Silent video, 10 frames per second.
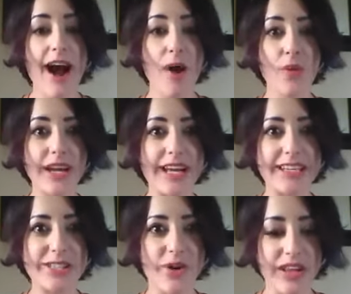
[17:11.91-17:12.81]
I want to
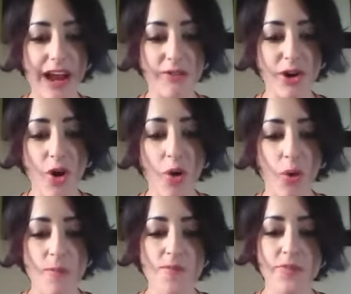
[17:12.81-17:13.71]
get to it. I have a
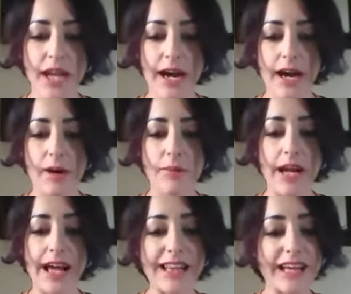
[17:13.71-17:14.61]
goal.
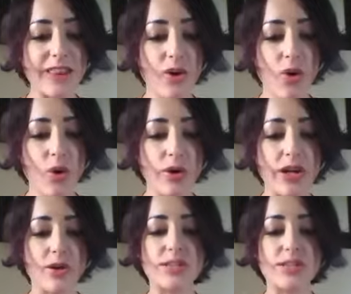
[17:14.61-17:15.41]
And I like the whole,